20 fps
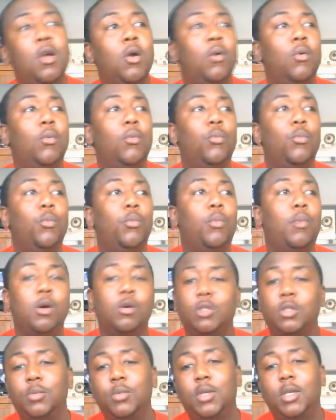
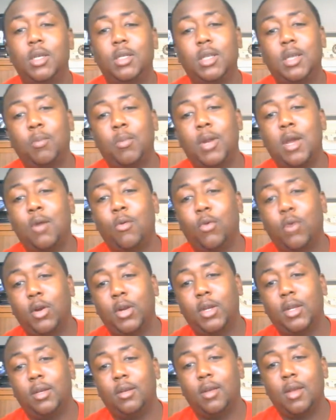Mostly because I'm not
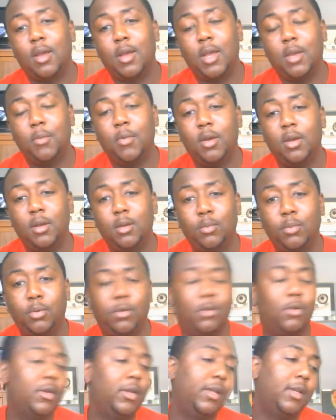working. I am
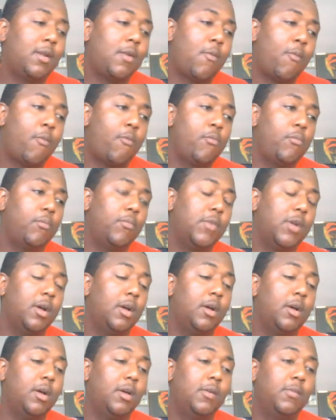unemployed.
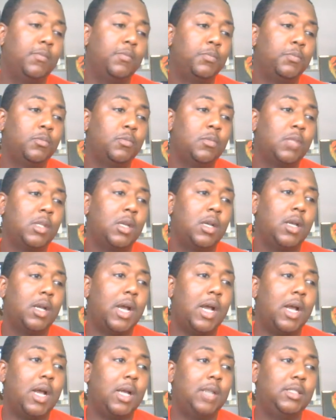Uh,
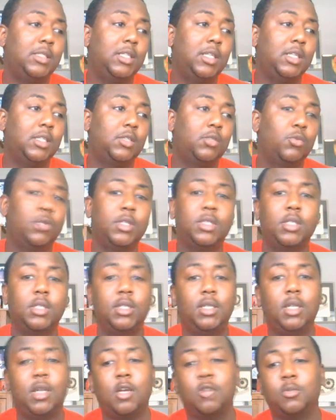I just recently
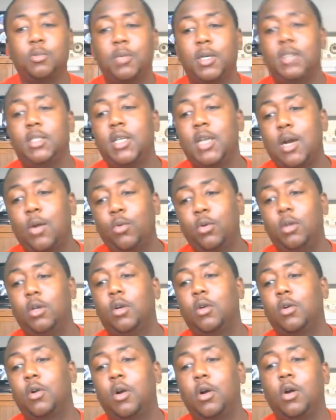lost my job with
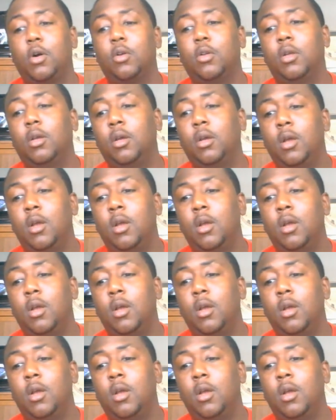Coca-Cola.